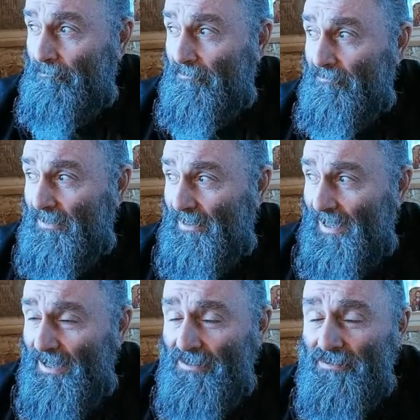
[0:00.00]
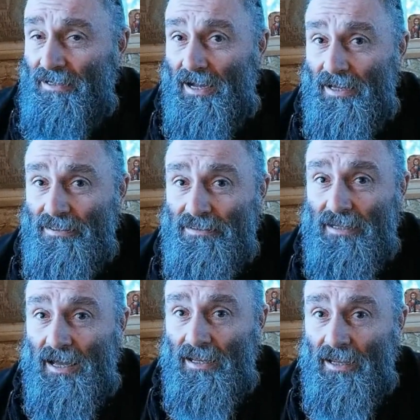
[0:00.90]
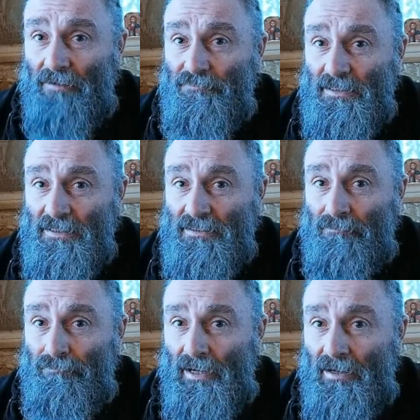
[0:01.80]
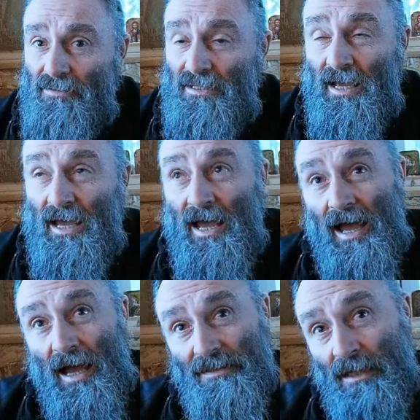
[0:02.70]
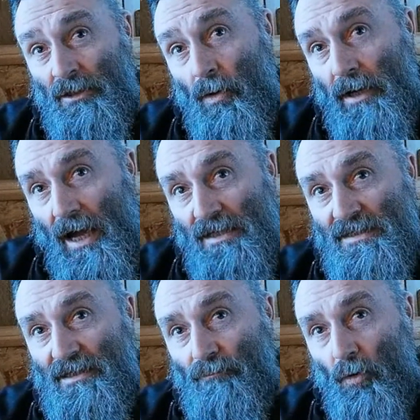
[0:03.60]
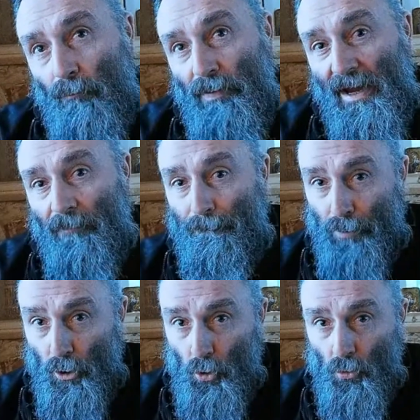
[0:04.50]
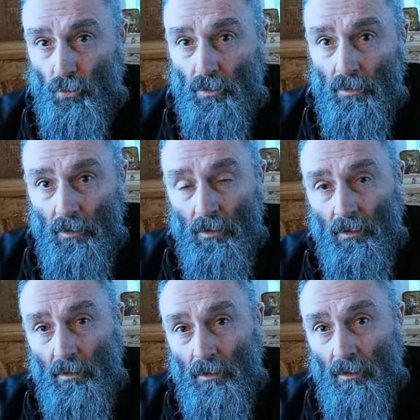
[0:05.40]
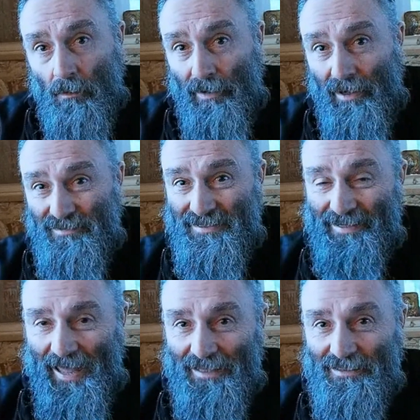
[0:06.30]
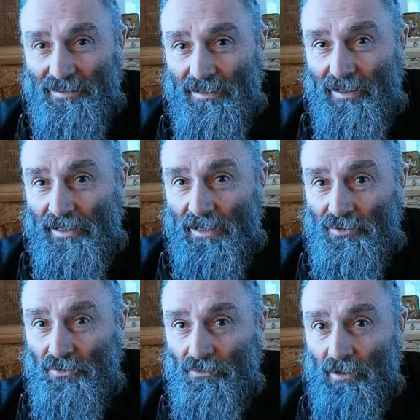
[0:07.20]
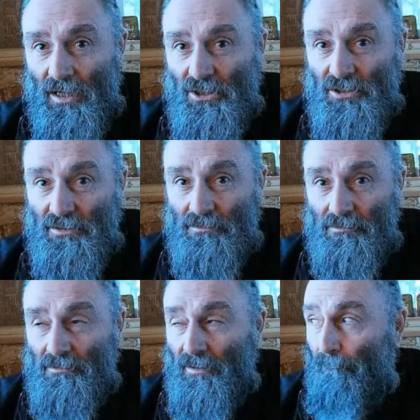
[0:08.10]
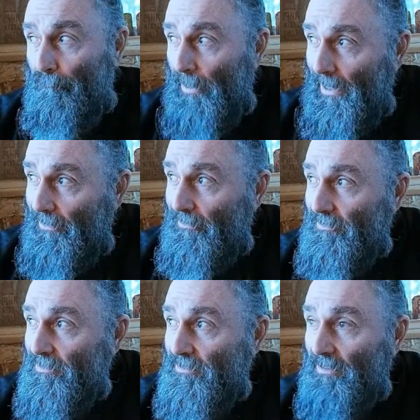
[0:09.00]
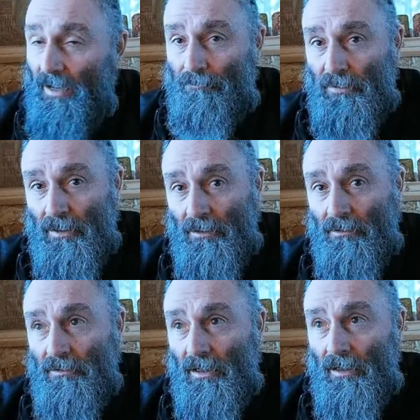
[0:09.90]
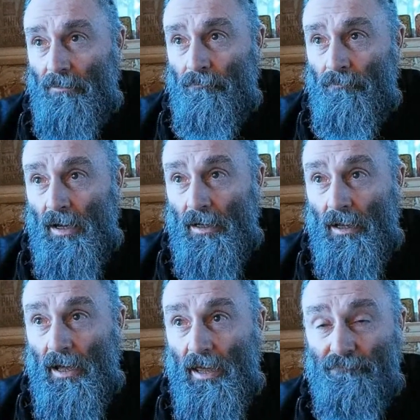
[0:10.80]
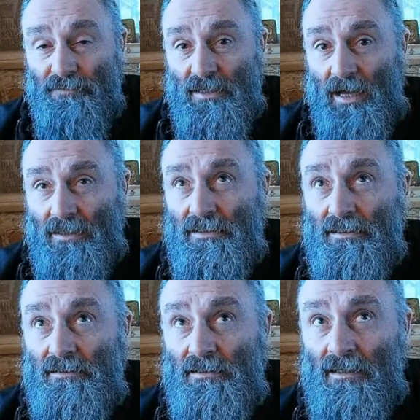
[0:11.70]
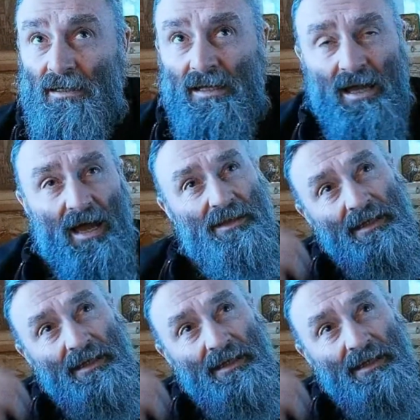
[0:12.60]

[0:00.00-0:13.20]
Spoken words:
Yeah, I have seen some bears. I tell you what, I see more bear poo, bear scat, than I do actual bears up here. I have sighted, I think